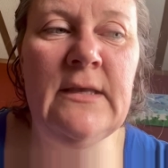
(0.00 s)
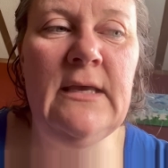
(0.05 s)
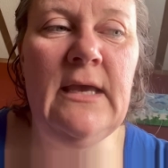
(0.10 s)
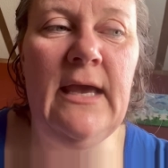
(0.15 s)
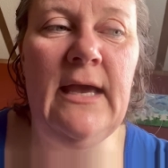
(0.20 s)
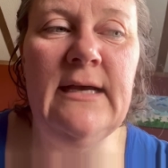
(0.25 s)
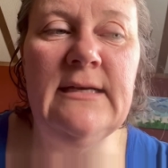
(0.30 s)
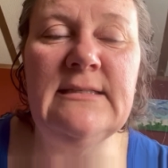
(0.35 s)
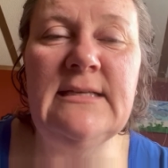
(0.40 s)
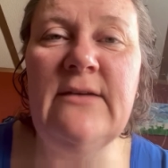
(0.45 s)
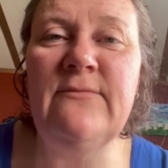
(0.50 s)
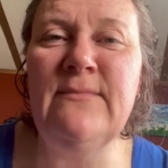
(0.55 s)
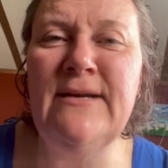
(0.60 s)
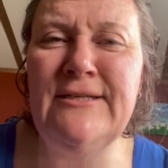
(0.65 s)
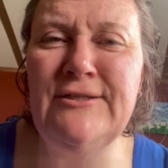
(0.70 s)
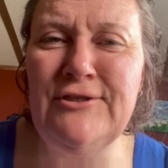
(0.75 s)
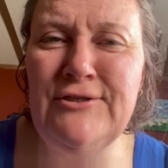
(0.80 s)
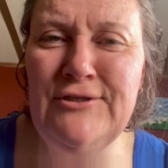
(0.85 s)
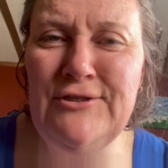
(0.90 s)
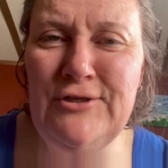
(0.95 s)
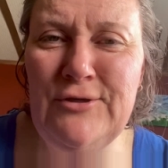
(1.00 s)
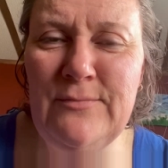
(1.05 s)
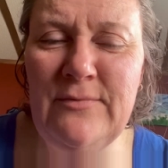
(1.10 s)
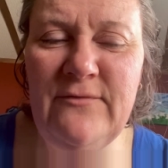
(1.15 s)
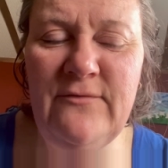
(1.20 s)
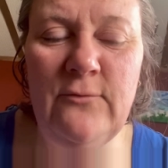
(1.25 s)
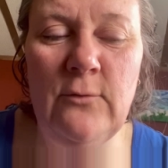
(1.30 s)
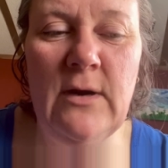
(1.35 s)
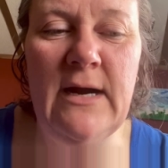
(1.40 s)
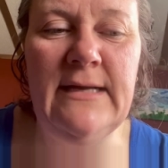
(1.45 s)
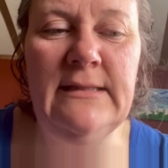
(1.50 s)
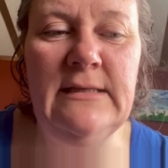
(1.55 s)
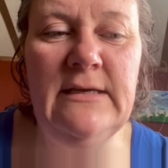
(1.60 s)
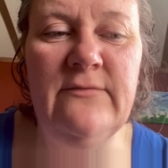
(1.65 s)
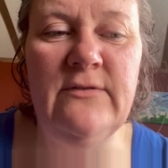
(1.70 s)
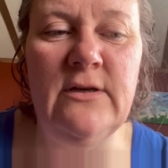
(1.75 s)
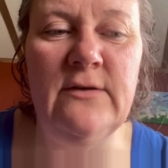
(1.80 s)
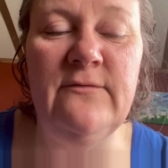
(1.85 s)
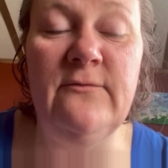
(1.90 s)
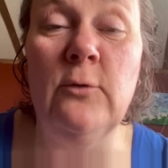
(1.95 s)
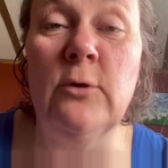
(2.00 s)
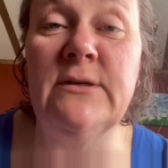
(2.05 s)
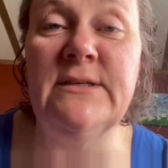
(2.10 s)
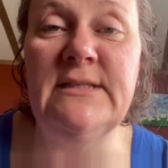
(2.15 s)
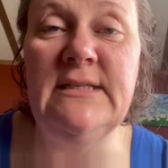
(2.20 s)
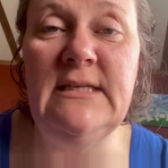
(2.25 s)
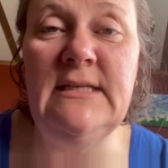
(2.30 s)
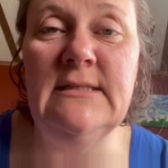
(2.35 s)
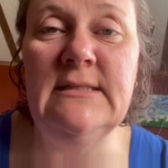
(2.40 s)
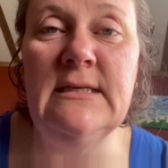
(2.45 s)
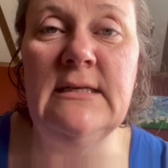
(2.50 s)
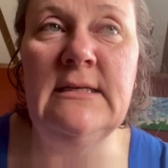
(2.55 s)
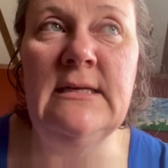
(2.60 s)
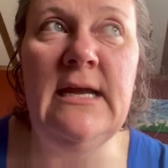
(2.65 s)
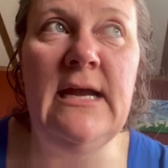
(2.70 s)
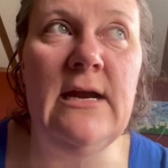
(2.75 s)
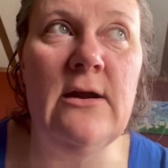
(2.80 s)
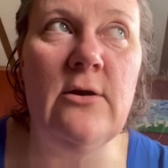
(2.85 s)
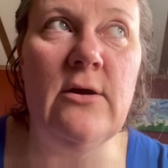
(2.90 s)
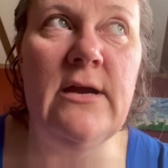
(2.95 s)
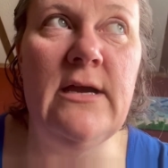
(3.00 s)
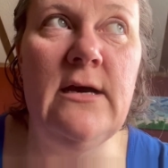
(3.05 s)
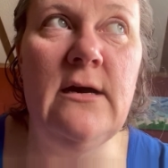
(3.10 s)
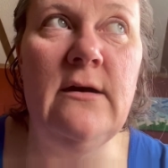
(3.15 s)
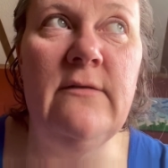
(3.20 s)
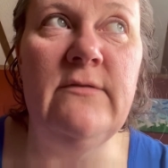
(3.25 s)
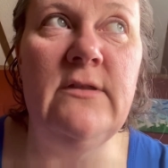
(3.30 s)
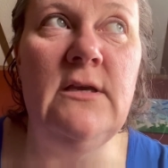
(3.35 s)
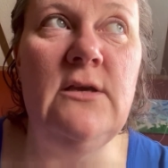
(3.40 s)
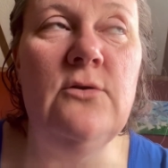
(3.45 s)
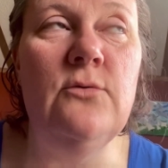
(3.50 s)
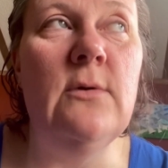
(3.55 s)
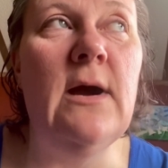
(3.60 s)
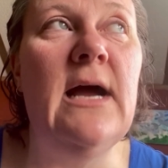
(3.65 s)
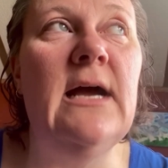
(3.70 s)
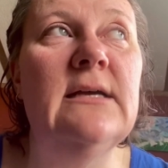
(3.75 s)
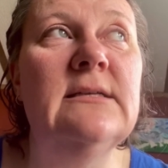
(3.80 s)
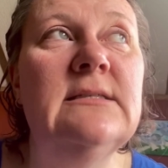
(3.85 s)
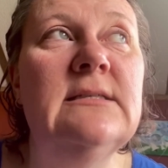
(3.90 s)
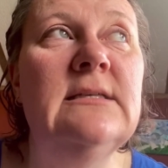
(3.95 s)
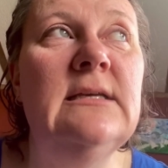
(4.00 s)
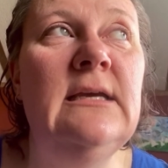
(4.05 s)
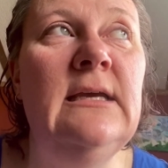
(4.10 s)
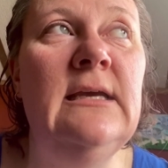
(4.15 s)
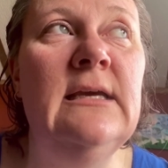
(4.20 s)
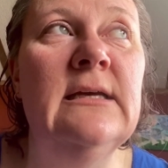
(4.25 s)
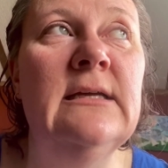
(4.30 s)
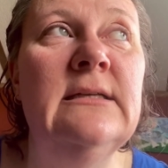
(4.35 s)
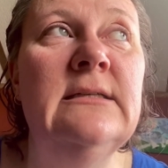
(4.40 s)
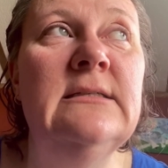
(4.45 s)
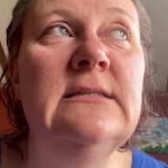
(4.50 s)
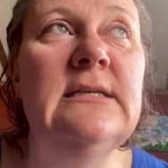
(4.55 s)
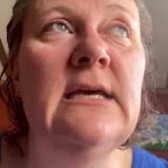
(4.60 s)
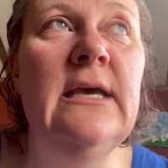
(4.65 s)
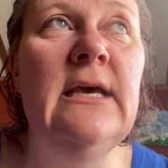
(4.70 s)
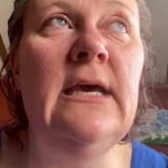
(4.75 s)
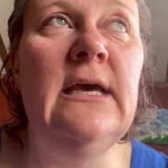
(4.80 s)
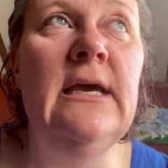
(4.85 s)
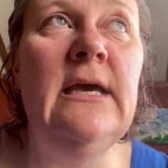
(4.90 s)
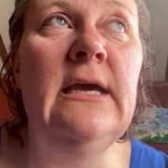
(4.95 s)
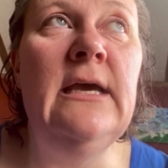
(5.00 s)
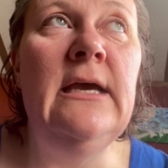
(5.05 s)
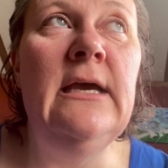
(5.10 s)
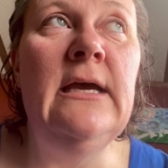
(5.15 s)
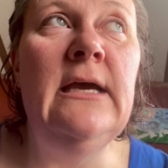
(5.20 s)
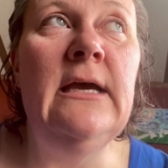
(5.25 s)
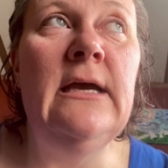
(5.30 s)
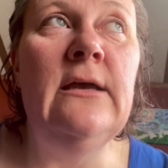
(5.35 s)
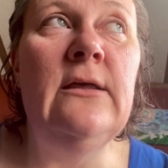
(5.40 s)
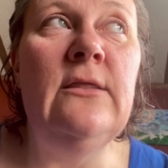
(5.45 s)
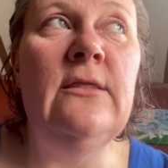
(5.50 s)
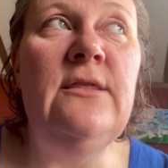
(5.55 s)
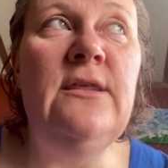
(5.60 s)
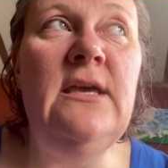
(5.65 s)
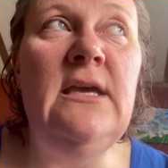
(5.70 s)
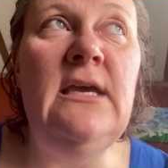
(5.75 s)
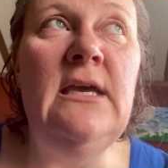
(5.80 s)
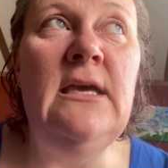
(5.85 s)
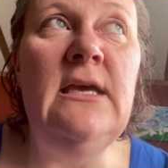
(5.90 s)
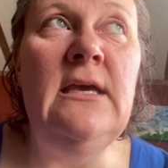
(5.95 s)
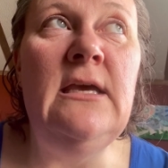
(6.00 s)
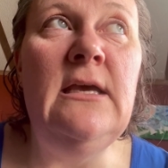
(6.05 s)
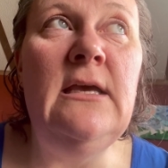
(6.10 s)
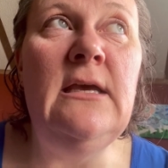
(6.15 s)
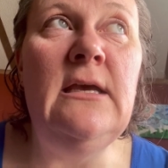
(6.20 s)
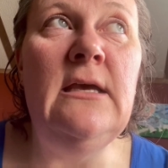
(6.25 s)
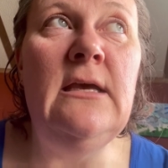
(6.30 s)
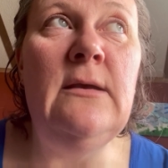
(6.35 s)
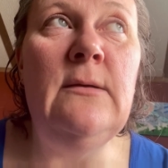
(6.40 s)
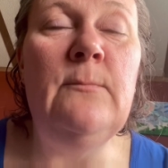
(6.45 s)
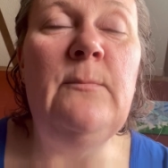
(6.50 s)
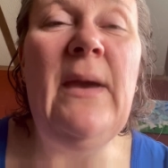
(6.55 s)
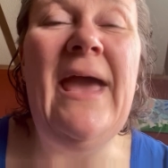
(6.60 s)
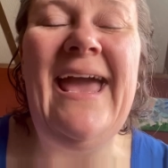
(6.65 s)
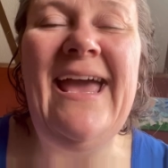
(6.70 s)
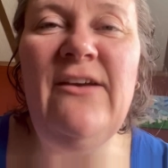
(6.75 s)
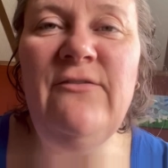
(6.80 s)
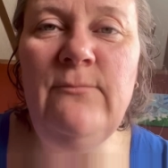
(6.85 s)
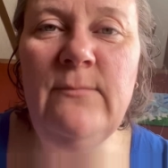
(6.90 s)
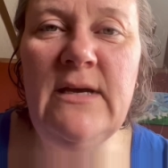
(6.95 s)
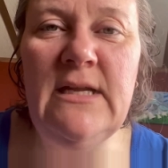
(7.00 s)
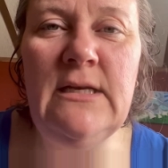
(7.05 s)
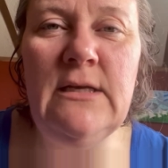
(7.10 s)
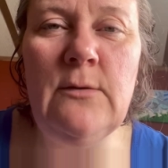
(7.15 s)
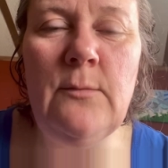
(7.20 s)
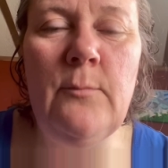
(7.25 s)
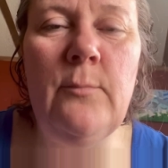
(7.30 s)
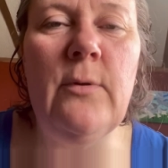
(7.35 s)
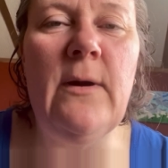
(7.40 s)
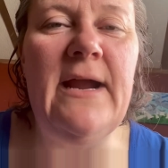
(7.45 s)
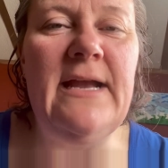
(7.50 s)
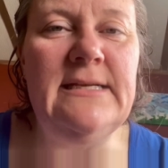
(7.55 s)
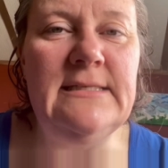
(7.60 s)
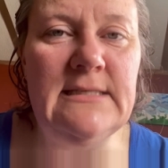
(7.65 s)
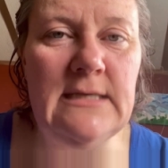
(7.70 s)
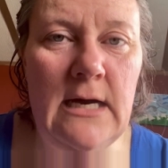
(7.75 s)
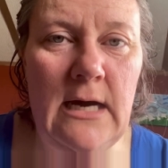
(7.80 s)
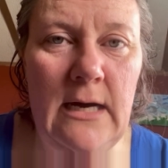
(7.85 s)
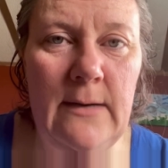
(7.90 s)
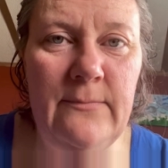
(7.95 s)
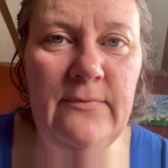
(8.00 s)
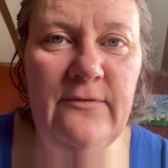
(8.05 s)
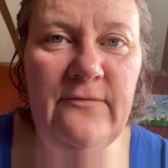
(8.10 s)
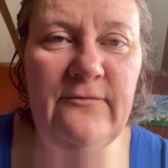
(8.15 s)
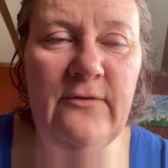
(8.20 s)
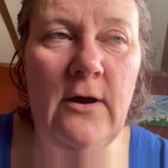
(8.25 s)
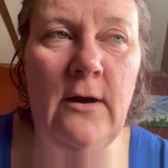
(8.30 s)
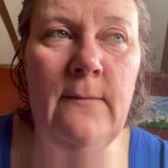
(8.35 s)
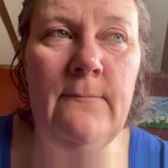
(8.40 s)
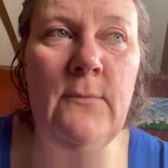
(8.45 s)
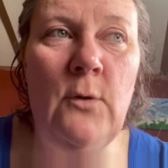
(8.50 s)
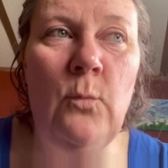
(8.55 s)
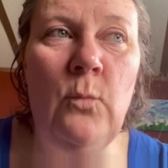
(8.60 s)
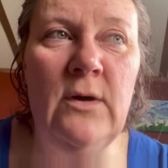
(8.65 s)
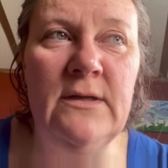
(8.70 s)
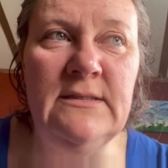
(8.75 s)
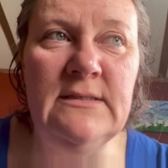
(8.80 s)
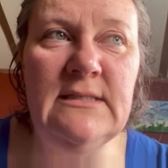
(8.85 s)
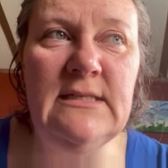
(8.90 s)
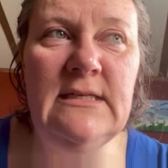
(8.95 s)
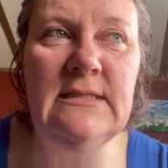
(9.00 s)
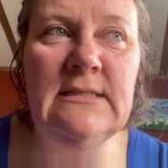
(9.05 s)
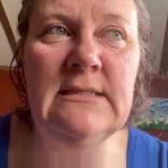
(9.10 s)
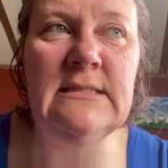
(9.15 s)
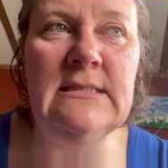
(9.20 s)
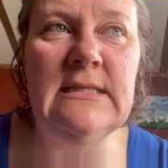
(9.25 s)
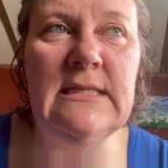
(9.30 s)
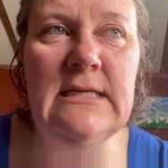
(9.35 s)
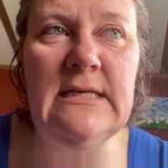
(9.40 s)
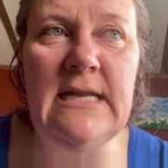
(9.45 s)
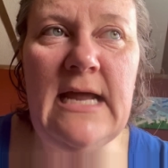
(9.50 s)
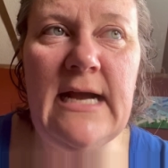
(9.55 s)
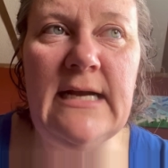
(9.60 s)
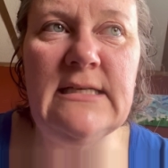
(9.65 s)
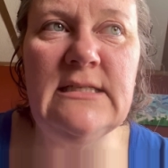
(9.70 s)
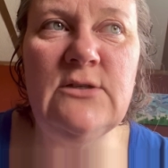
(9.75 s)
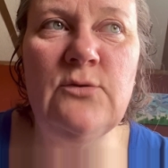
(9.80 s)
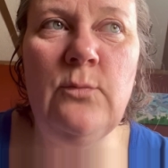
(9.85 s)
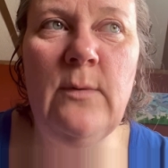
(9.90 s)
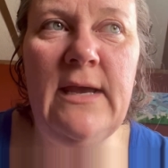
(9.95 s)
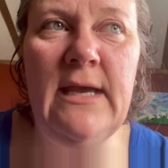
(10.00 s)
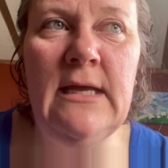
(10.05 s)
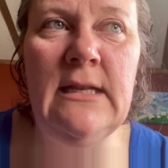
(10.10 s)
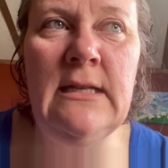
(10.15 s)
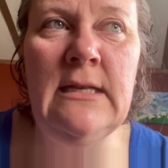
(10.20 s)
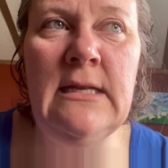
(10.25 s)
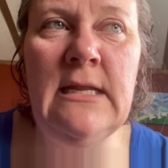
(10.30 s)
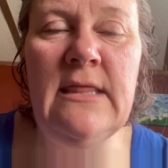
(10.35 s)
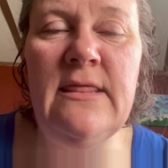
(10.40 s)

As I've mentioned to you before, I live in a four season area of the U.S. and the pavement breaks up from one season to the next. When